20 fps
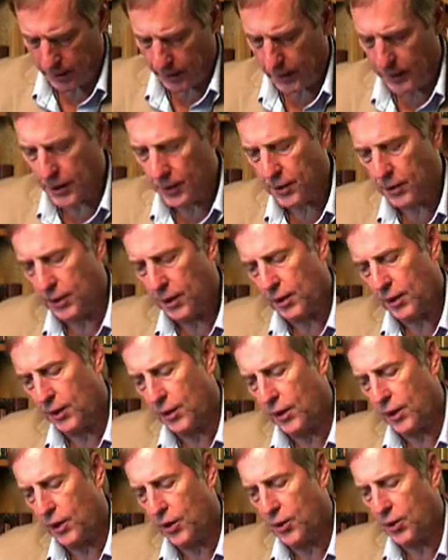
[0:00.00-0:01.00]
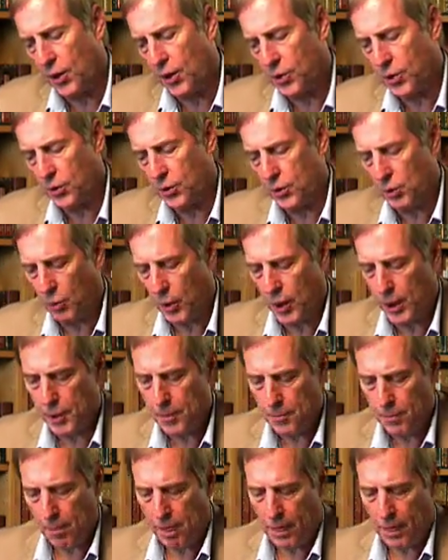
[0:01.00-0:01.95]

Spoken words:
at least in a certain way,